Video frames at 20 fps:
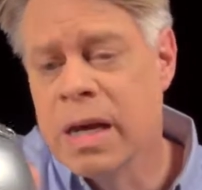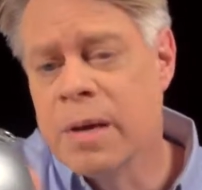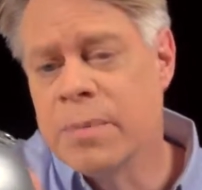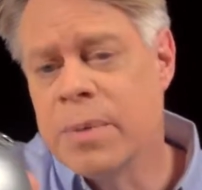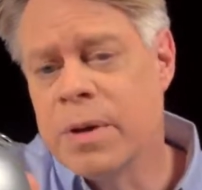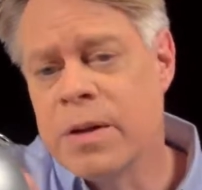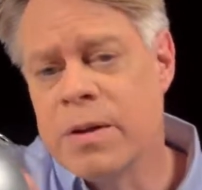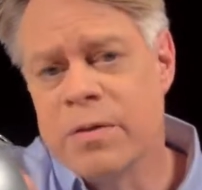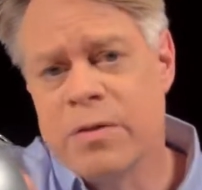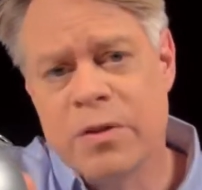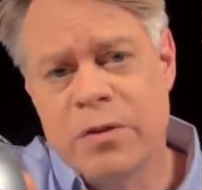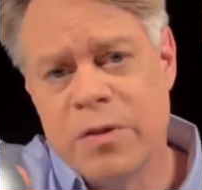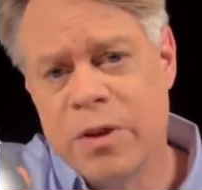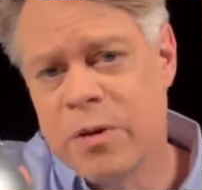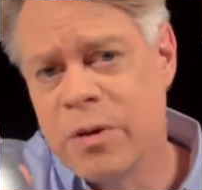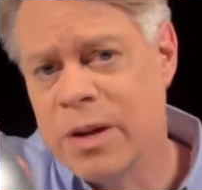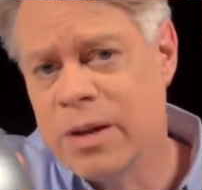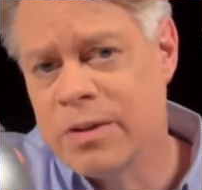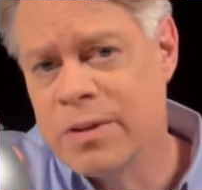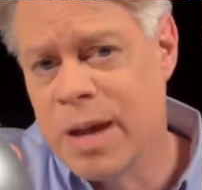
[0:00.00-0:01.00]
But a
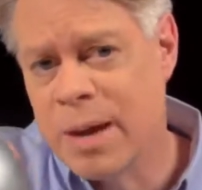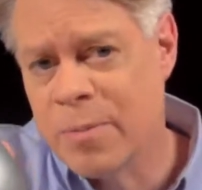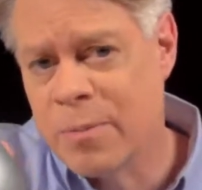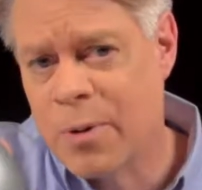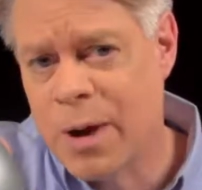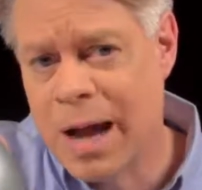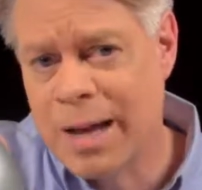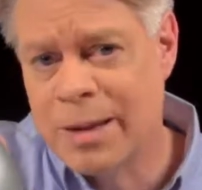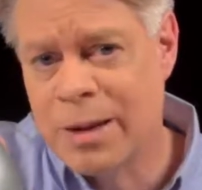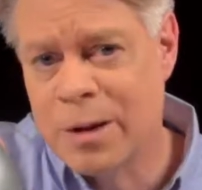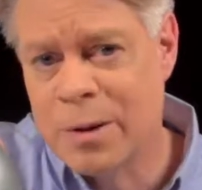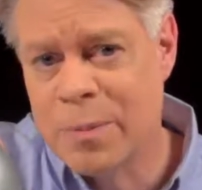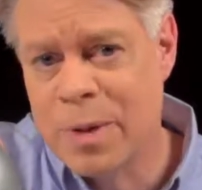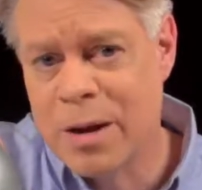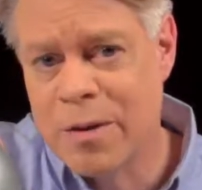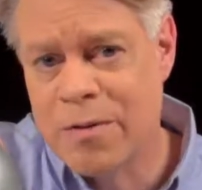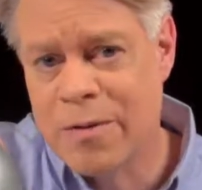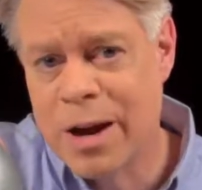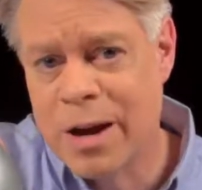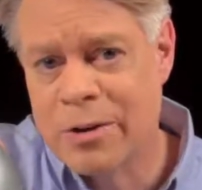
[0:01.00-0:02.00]
sphere is not practical to
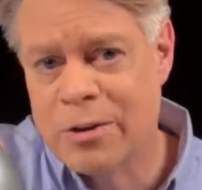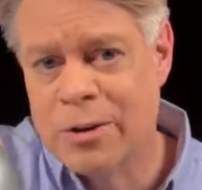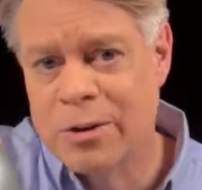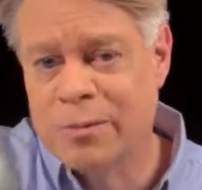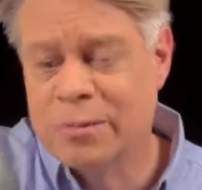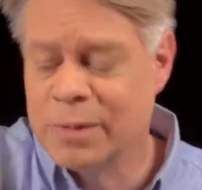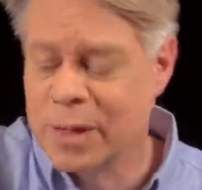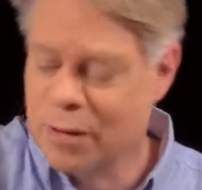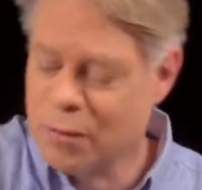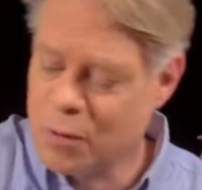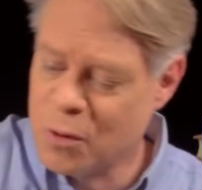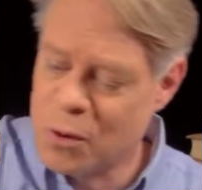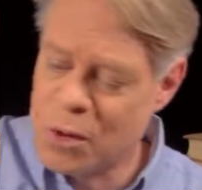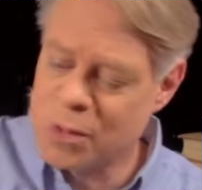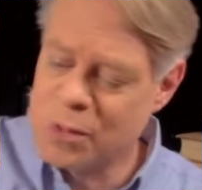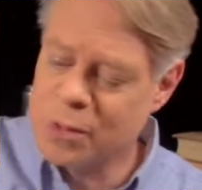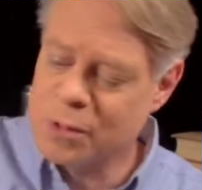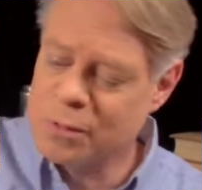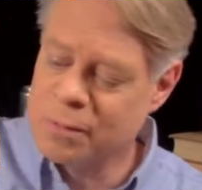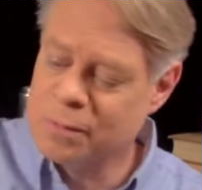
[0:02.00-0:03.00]
manufacture, and of
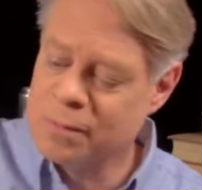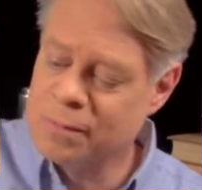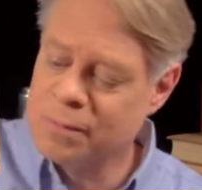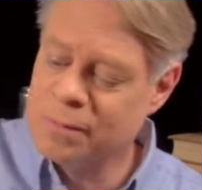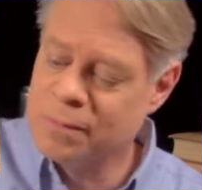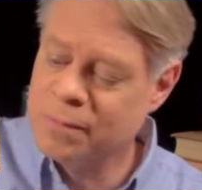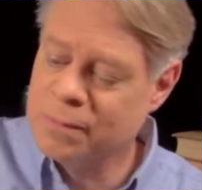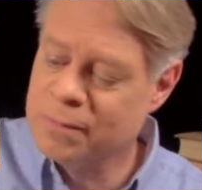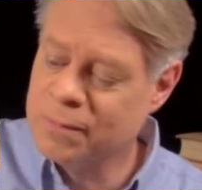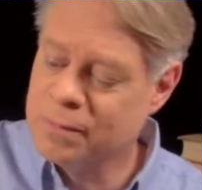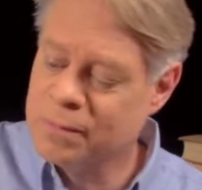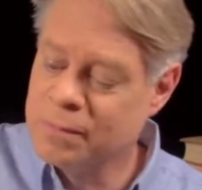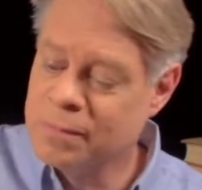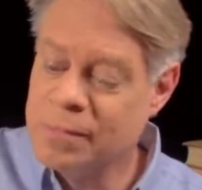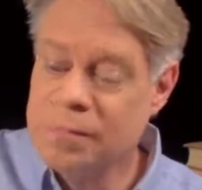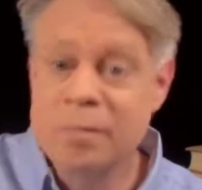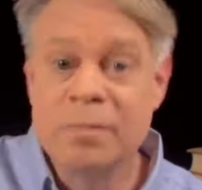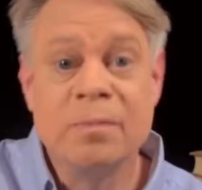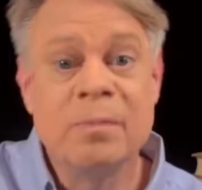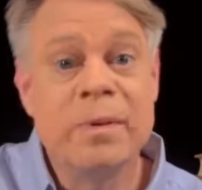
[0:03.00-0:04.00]
course,
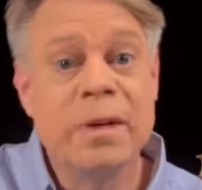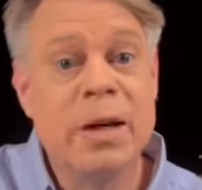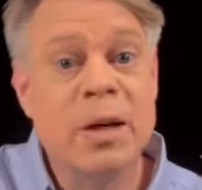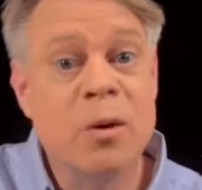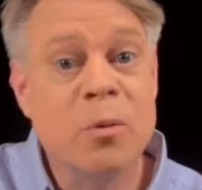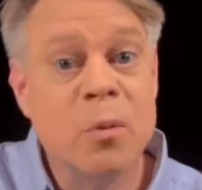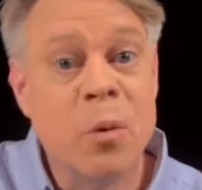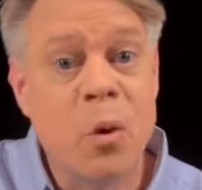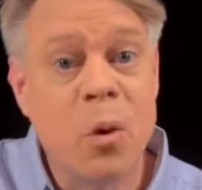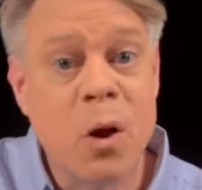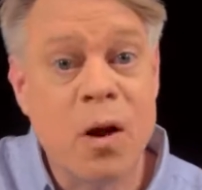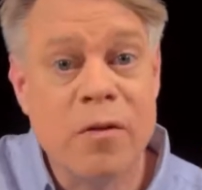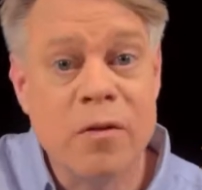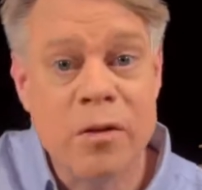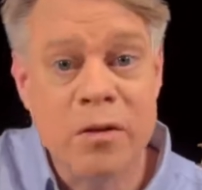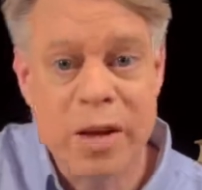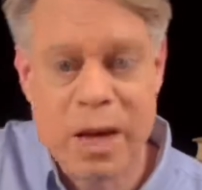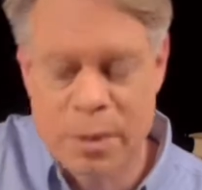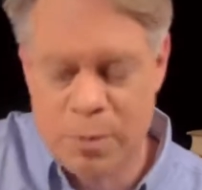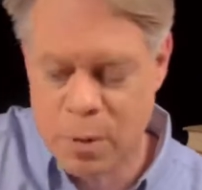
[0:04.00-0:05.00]
it'll roll off
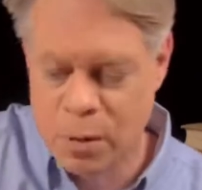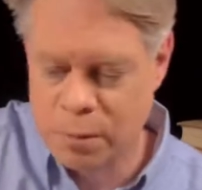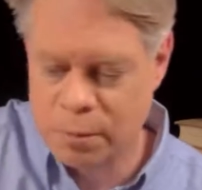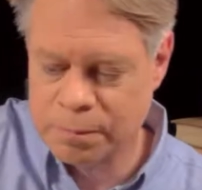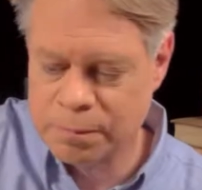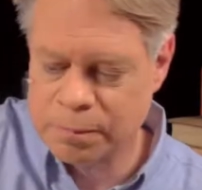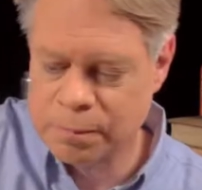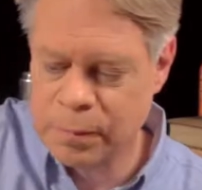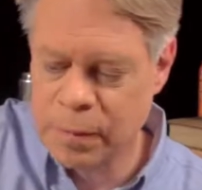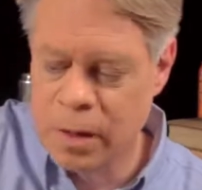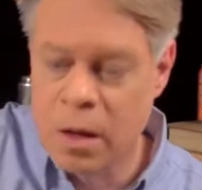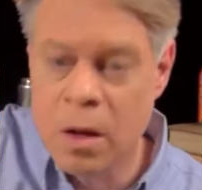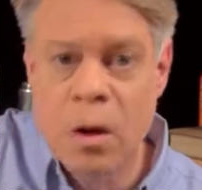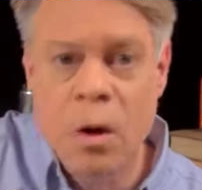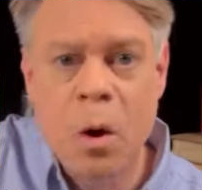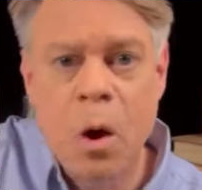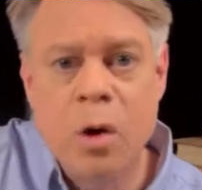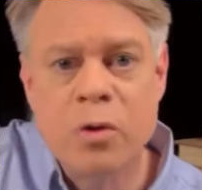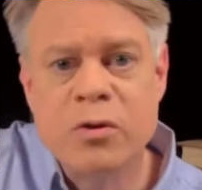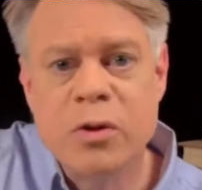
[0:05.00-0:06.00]
the table.
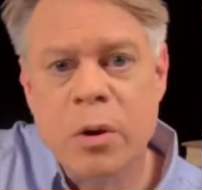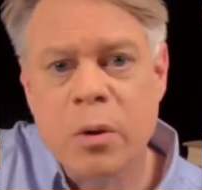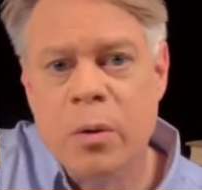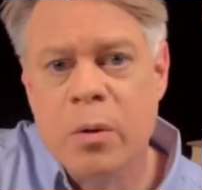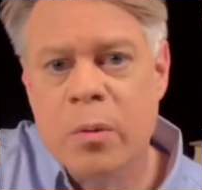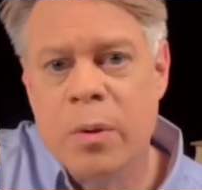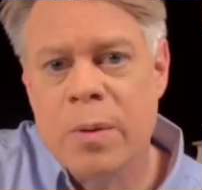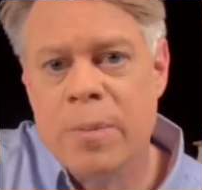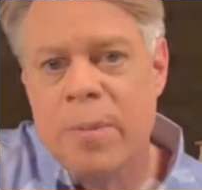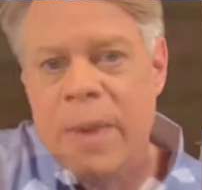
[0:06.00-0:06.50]
Also, when